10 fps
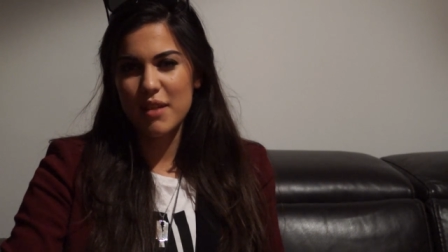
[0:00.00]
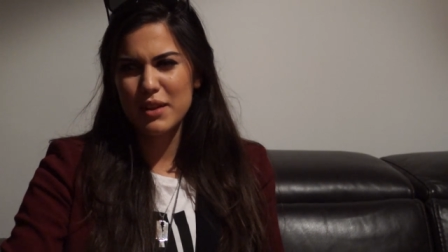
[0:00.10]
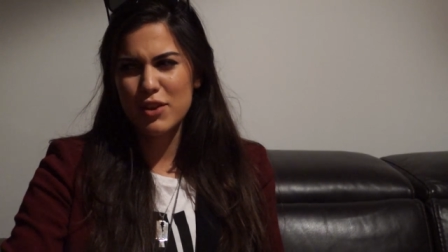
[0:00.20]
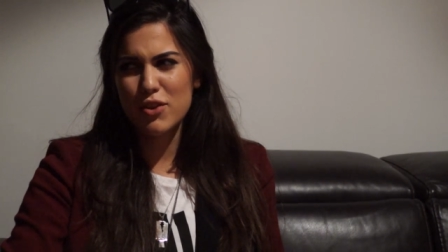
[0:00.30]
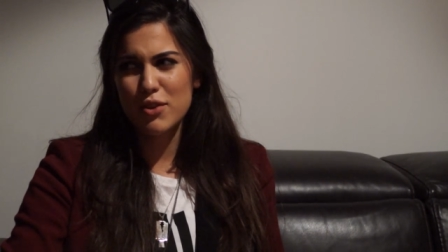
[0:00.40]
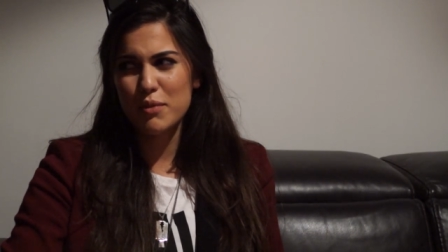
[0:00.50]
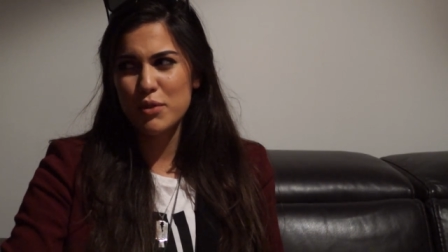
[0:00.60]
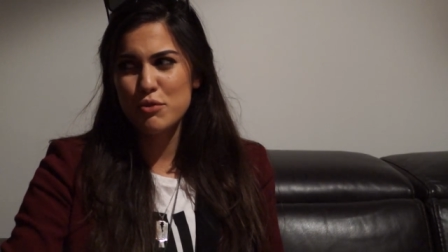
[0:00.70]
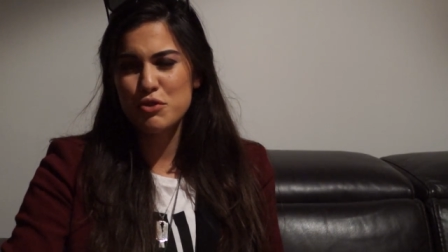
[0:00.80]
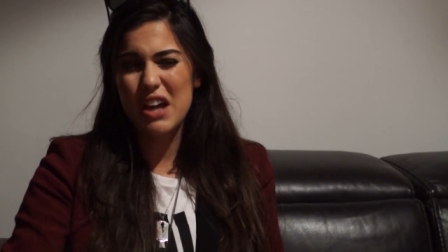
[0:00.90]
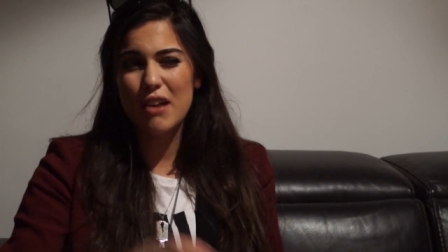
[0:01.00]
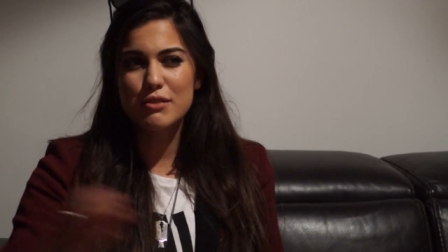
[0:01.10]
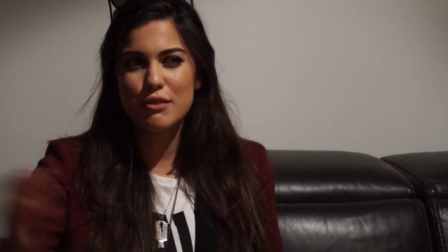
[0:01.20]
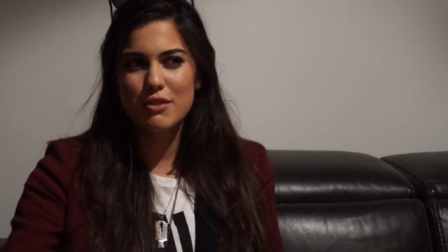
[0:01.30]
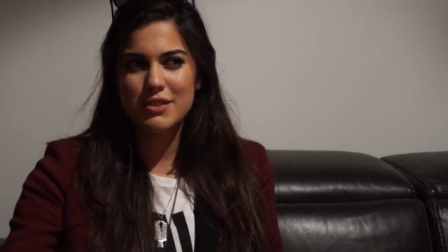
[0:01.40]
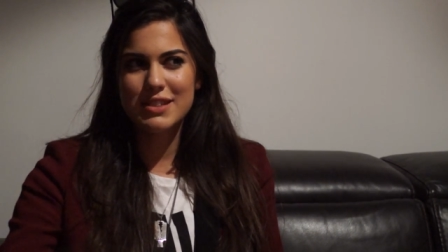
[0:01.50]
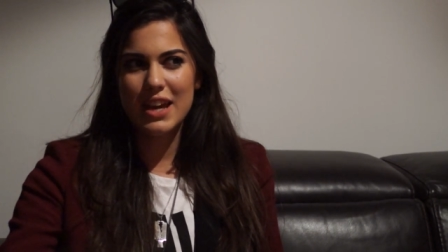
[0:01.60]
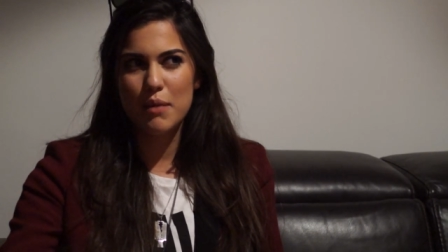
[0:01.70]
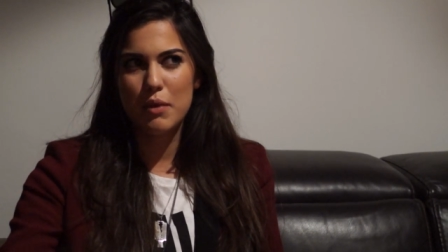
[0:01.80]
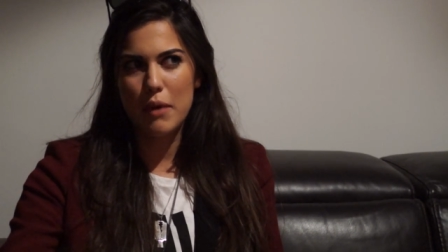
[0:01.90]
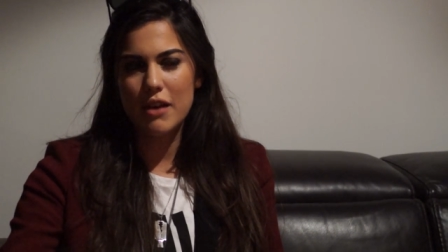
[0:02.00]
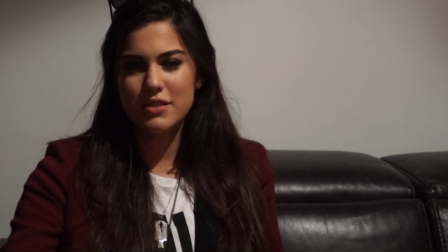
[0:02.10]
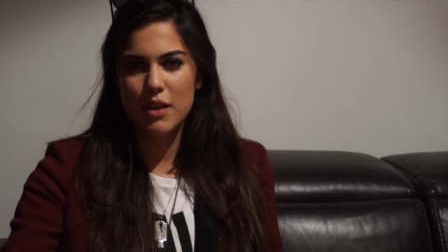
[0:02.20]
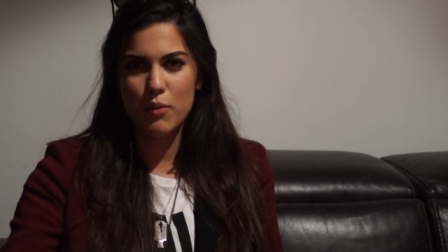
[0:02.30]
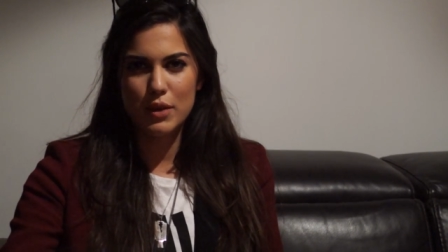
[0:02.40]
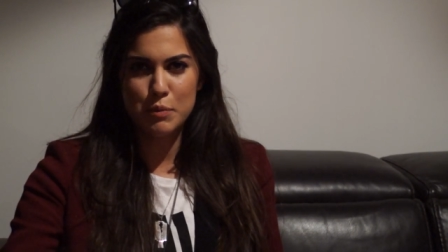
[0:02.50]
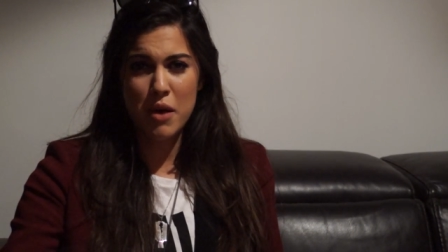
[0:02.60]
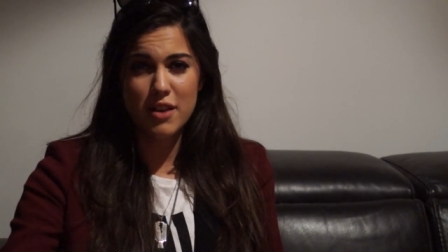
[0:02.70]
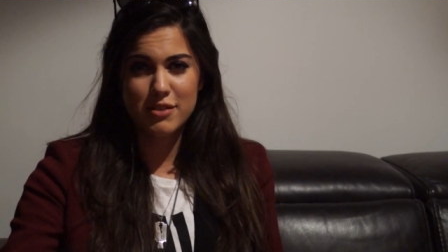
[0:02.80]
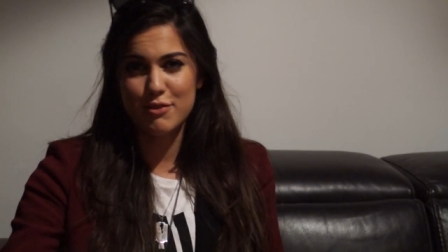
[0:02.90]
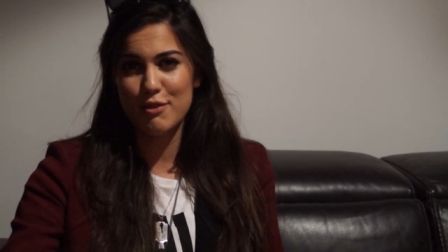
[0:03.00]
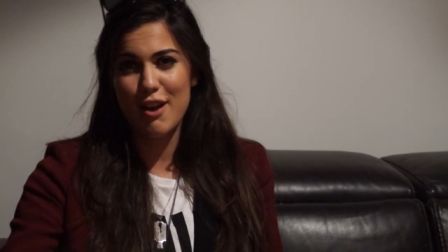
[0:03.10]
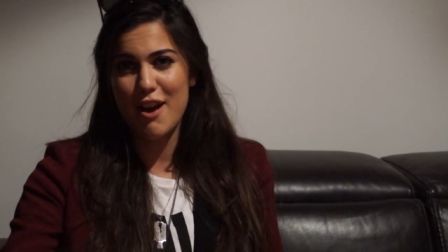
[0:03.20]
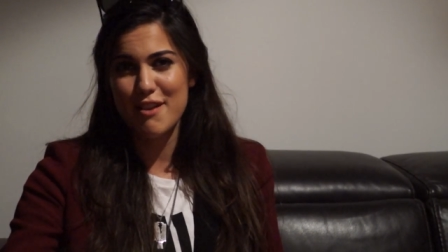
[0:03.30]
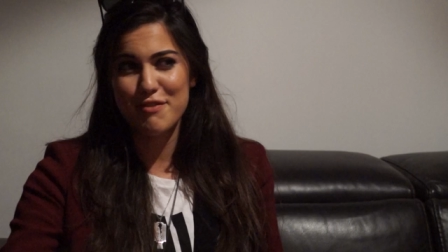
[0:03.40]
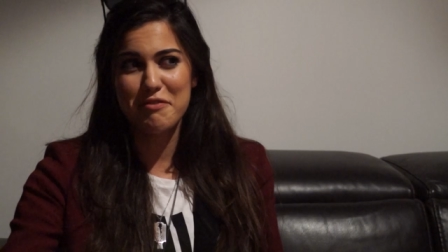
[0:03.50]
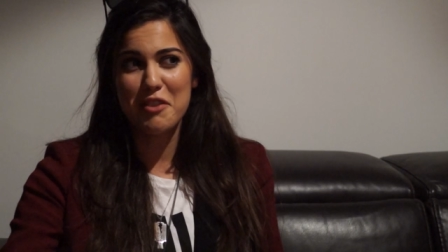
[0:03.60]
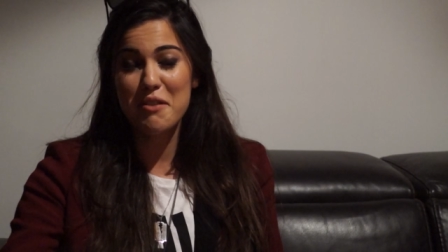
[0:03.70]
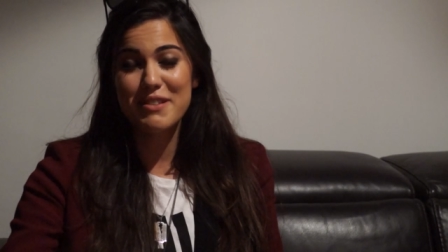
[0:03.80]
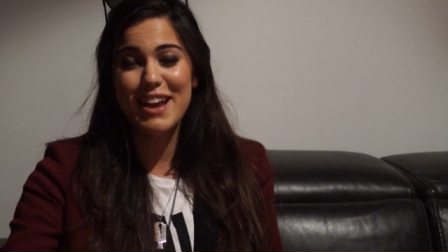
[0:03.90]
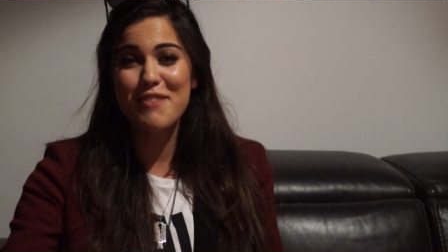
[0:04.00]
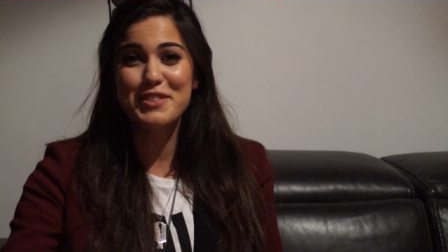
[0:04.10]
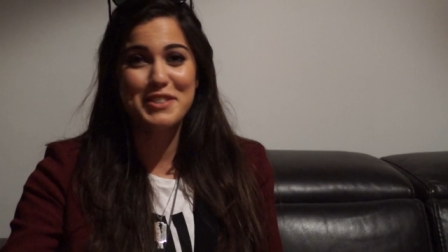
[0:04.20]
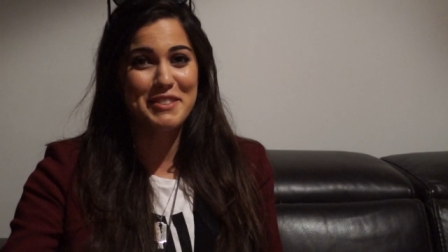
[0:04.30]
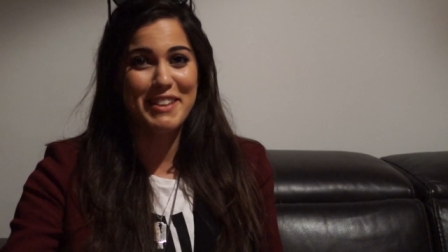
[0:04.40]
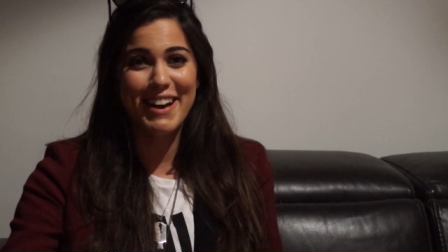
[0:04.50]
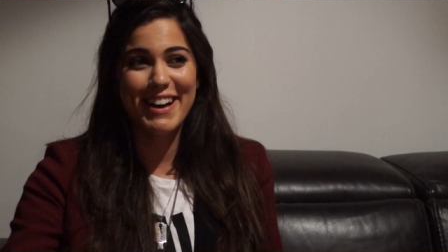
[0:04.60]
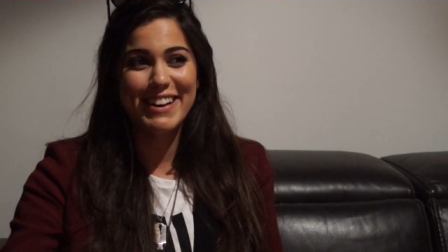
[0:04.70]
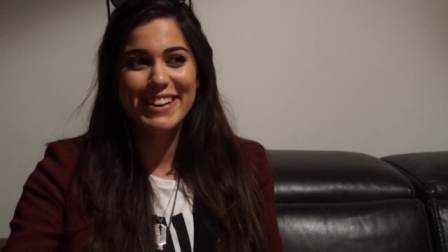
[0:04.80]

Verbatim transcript: I mean, who shouts across the table about someone's personal life? I would never do that.